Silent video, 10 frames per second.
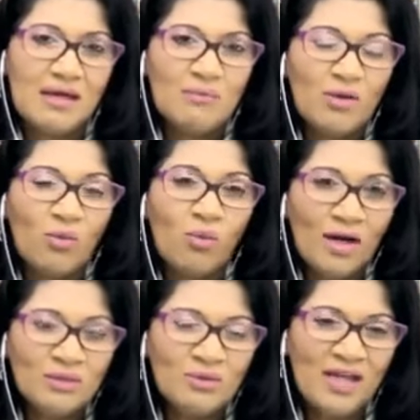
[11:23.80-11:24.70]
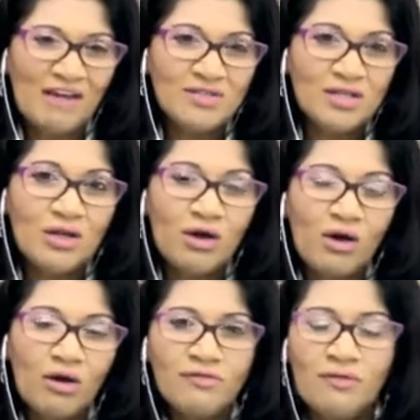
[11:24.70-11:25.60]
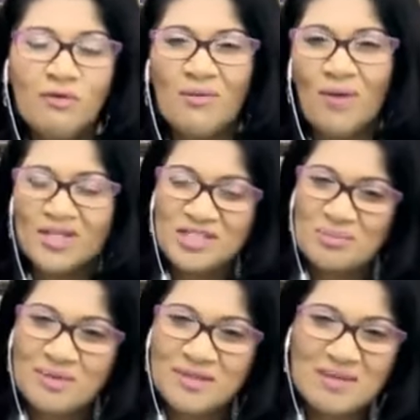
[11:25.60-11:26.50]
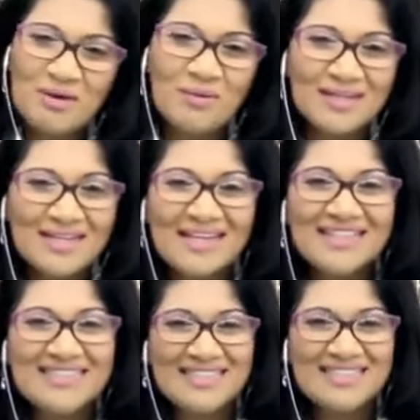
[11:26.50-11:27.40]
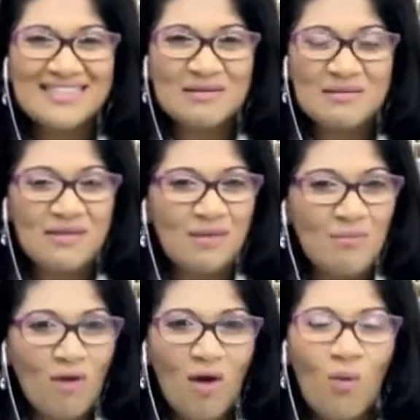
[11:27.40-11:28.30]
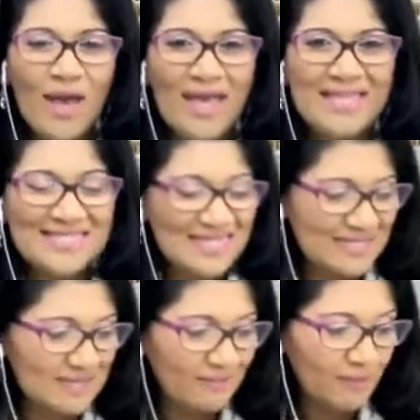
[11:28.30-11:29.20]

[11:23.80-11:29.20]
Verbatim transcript: But what we have to look out for and what should put up our little antennas and to be more aware is this.